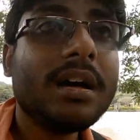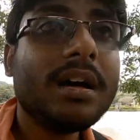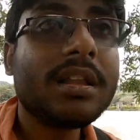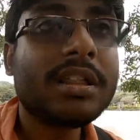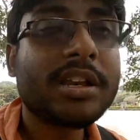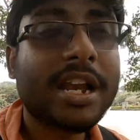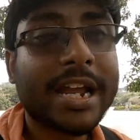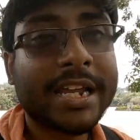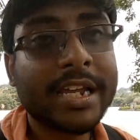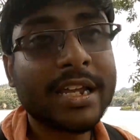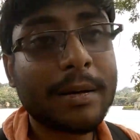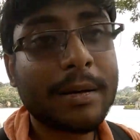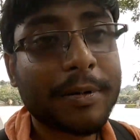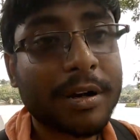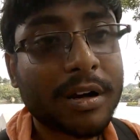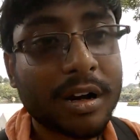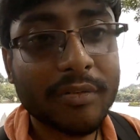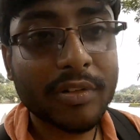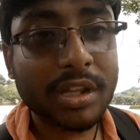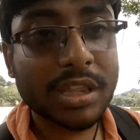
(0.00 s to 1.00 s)
striking up a
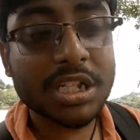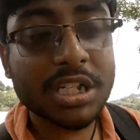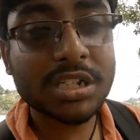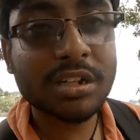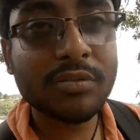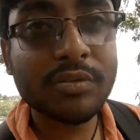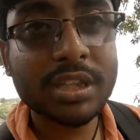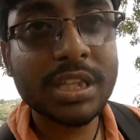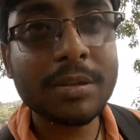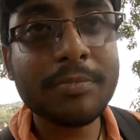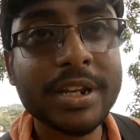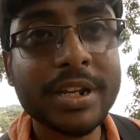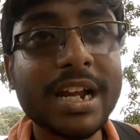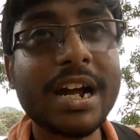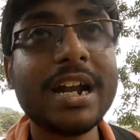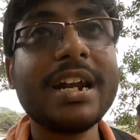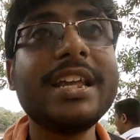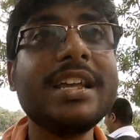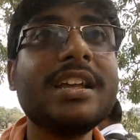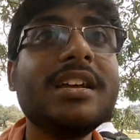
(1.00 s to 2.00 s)
conversation with him
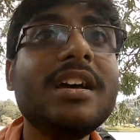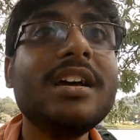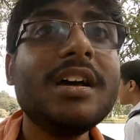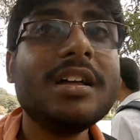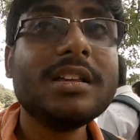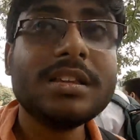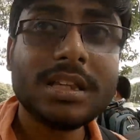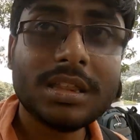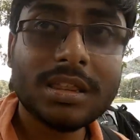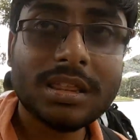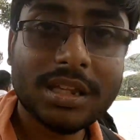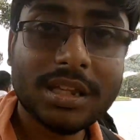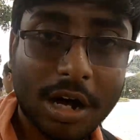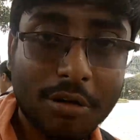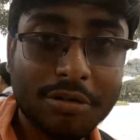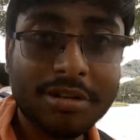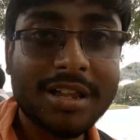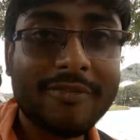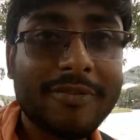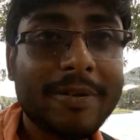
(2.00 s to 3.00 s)
regarding this
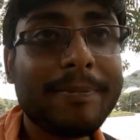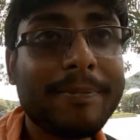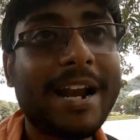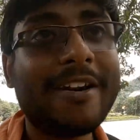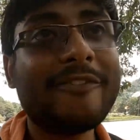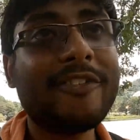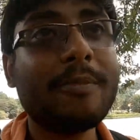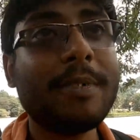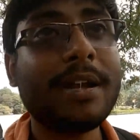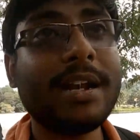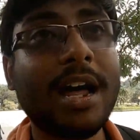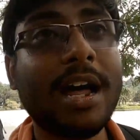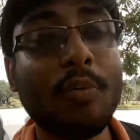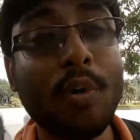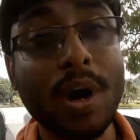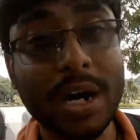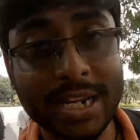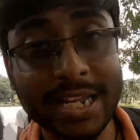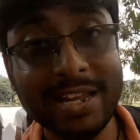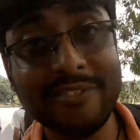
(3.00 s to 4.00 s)
couchsurfing platform and
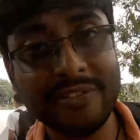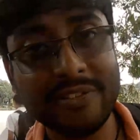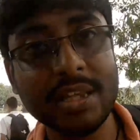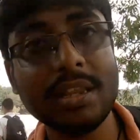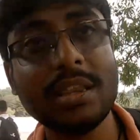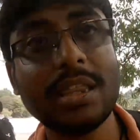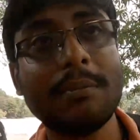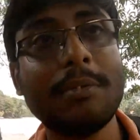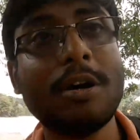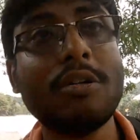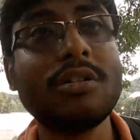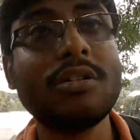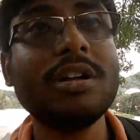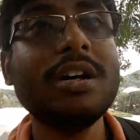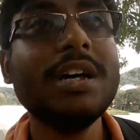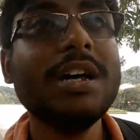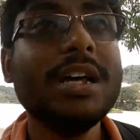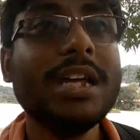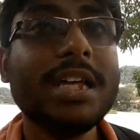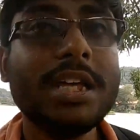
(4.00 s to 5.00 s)
what he feels about
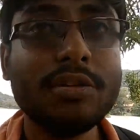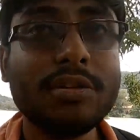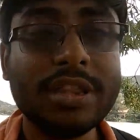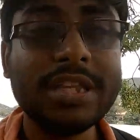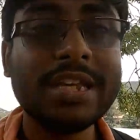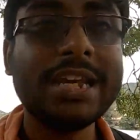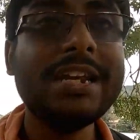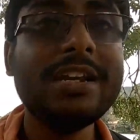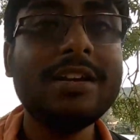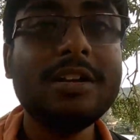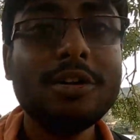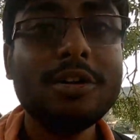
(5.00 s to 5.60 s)
using it.